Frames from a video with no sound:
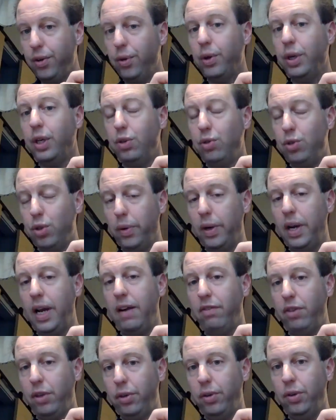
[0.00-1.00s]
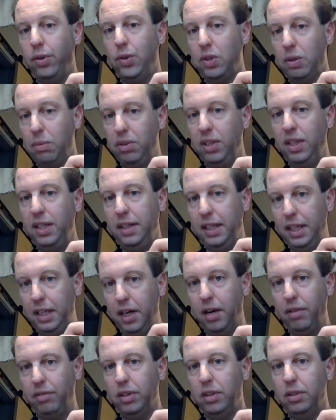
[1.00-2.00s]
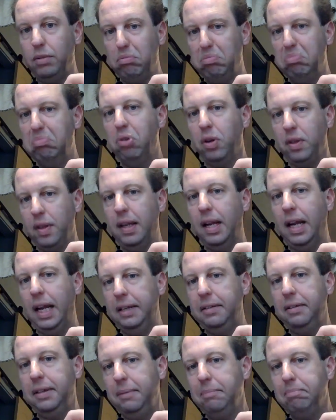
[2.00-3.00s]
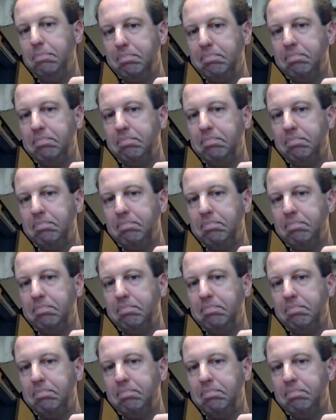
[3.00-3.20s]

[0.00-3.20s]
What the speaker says: or you don't have the holes completely covered, more than likely.